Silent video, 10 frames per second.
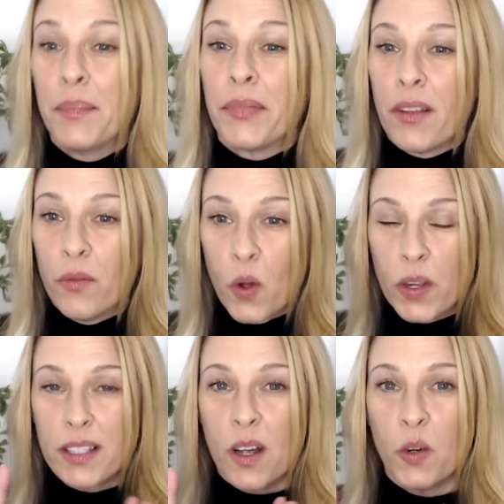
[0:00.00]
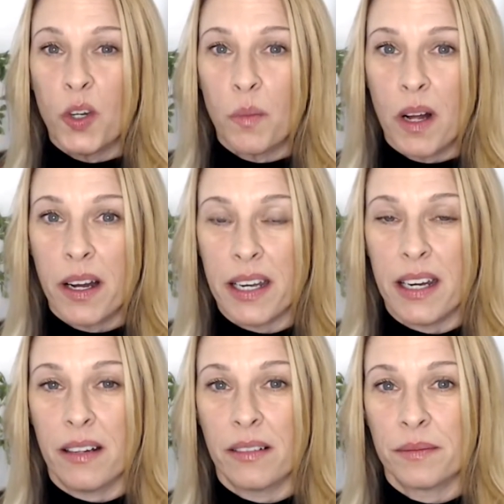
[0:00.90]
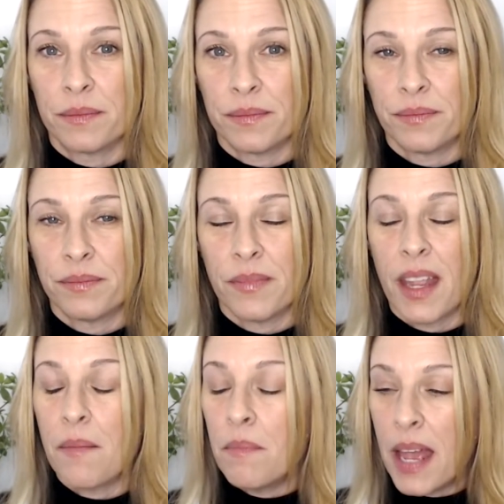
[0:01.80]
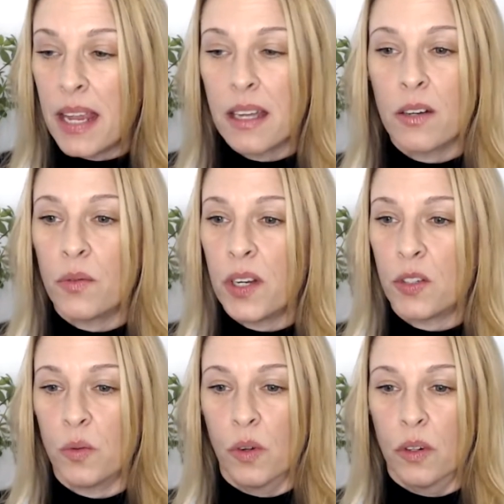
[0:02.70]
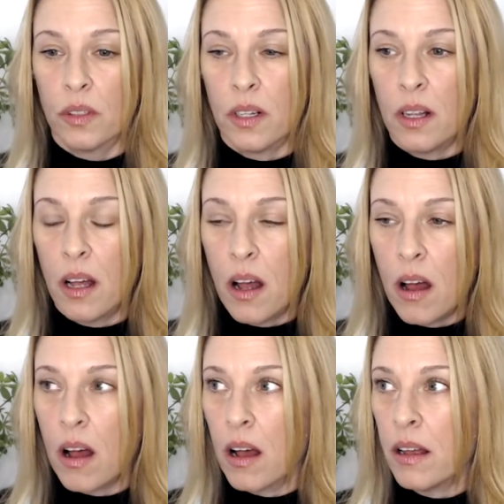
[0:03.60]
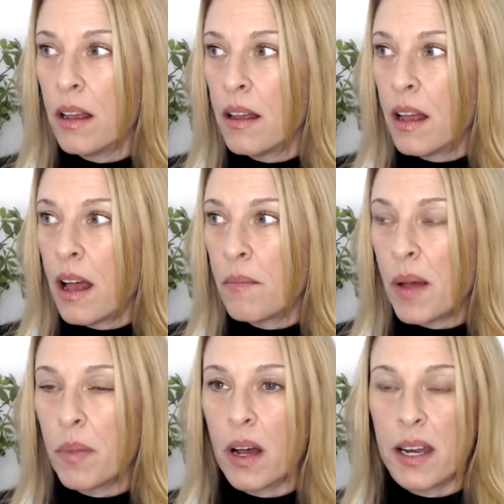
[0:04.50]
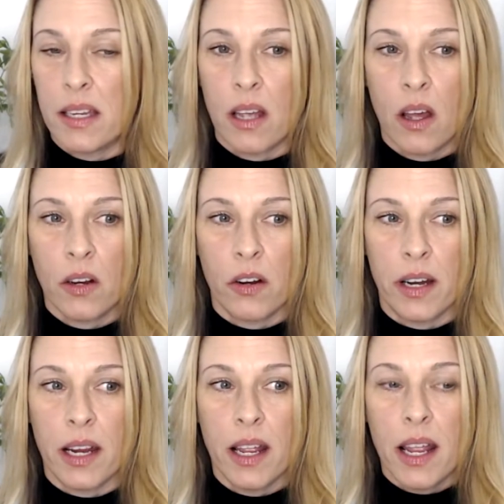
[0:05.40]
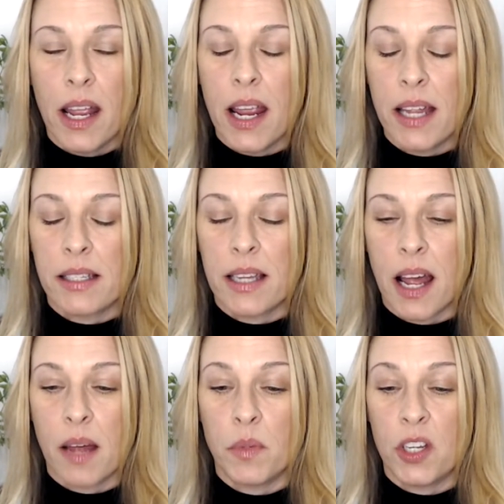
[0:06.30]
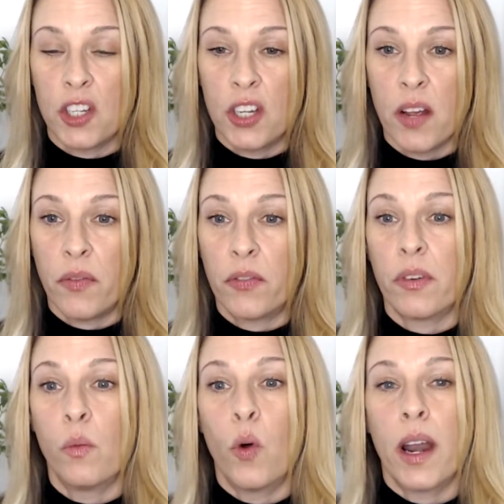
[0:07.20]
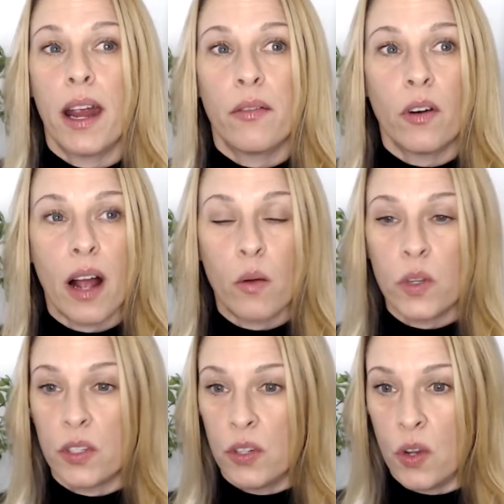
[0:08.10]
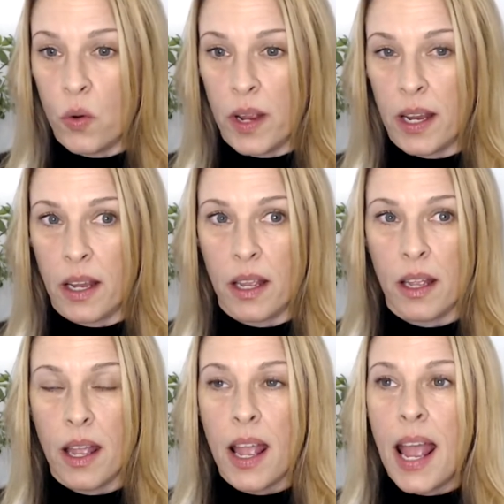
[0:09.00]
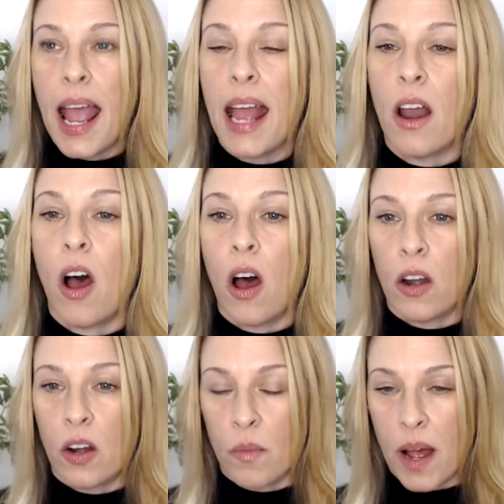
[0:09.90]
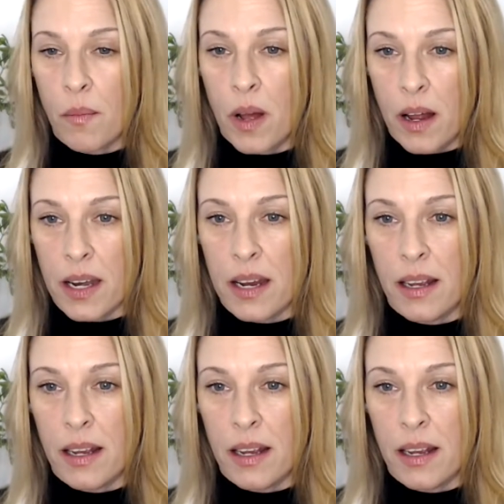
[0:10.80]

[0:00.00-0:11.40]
Focus on your body. Make it a ritual. My body's hungry. It's time to shift from whatever I was doing and honor my body.